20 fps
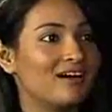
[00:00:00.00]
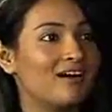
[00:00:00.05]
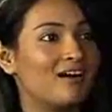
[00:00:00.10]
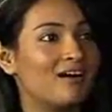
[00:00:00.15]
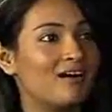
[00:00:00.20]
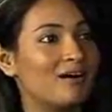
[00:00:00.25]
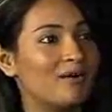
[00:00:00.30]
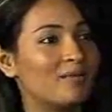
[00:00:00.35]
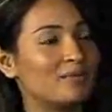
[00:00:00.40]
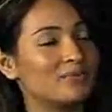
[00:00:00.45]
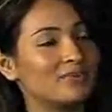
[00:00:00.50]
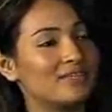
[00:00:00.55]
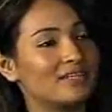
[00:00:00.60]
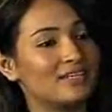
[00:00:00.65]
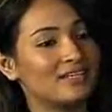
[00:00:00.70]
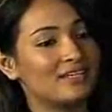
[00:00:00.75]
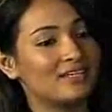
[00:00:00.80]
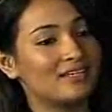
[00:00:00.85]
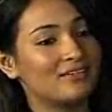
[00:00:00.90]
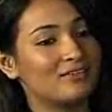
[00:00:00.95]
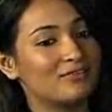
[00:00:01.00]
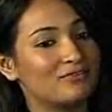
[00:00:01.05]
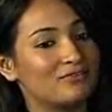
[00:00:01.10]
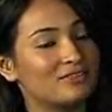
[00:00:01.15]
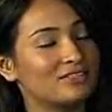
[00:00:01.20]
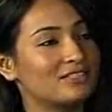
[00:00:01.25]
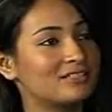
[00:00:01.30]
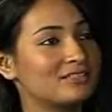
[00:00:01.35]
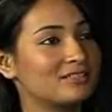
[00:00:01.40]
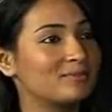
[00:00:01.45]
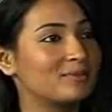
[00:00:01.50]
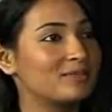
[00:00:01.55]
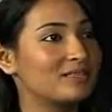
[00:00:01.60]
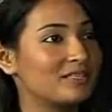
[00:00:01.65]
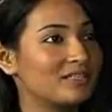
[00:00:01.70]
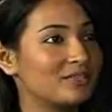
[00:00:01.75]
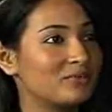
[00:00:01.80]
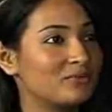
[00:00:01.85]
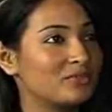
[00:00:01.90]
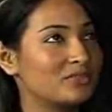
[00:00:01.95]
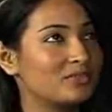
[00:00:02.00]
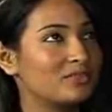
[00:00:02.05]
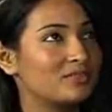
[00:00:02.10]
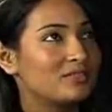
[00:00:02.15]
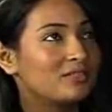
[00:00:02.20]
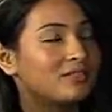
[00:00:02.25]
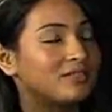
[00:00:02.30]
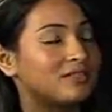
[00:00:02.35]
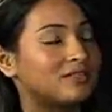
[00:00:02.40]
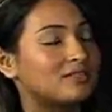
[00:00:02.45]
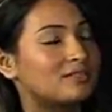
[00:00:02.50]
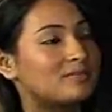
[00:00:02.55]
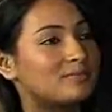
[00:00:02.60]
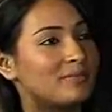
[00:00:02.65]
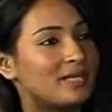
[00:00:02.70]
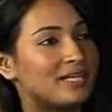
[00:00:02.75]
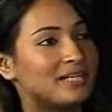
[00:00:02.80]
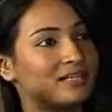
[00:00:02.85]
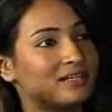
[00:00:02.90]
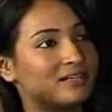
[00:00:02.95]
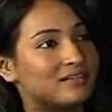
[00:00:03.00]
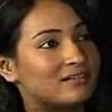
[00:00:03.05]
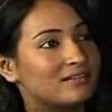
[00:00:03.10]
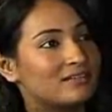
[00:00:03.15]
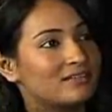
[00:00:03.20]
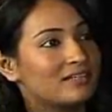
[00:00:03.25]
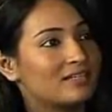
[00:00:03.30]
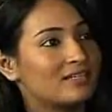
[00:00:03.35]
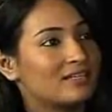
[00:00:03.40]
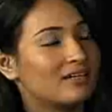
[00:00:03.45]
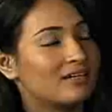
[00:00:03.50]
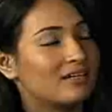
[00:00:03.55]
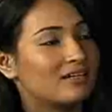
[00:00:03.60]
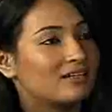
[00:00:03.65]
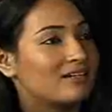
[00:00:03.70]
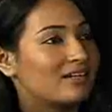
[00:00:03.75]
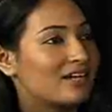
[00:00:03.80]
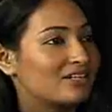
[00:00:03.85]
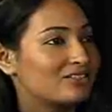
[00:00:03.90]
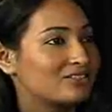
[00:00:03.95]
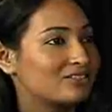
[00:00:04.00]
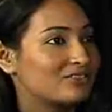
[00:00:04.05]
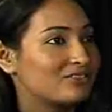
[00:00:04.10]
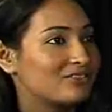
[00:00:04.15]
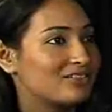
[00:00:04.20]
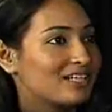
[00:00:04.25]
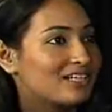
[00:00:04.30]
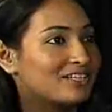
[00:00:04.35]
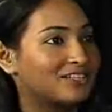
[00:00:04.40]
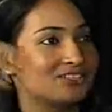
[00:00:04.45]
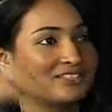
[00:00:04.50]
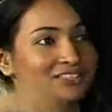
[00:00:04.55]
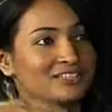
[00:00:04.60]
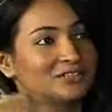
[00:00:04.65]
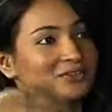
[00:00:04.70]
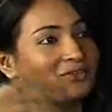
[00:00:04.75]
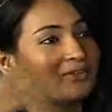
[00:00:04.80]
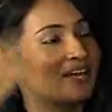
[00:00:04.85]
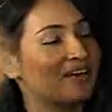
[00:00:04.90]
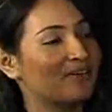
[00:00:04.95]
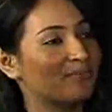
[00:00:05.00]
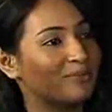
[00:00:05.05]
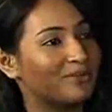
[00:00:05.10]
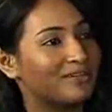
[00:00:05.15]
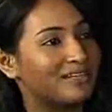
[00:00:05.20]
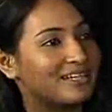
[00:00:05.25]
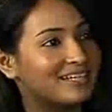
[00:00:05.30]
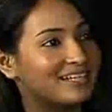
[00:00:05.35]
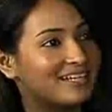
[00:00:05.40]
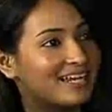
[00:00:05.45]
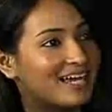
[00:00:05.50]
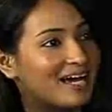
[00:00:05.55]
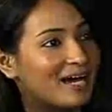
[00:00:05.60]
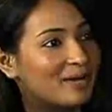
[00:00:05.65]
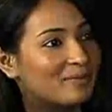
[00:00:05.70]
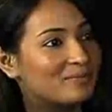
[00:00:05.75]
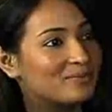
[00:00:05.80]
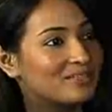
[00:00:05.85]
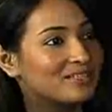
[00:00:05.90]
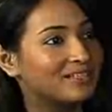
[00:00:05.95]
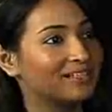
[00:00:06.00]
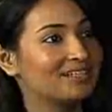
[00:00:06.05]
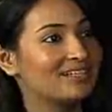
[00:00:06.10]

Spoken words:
The physics building, which is mainly under the international relations, they don't have printing labs.